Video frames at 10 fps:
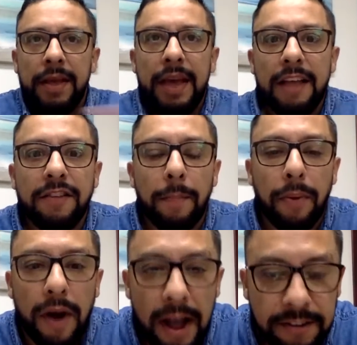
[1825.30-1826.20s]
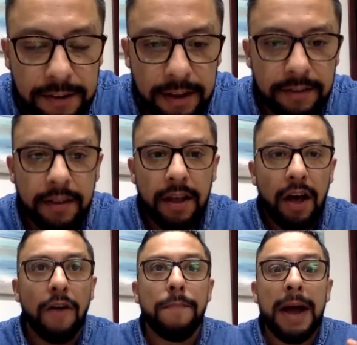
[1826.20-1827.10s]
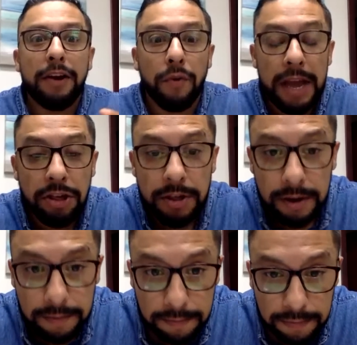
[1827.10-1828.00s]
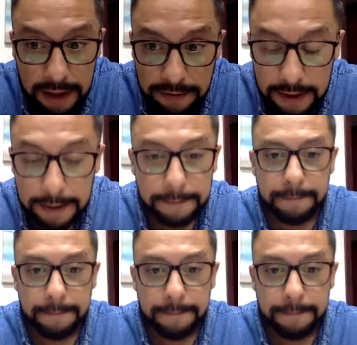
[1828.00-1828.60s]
It's a process of migration, they say.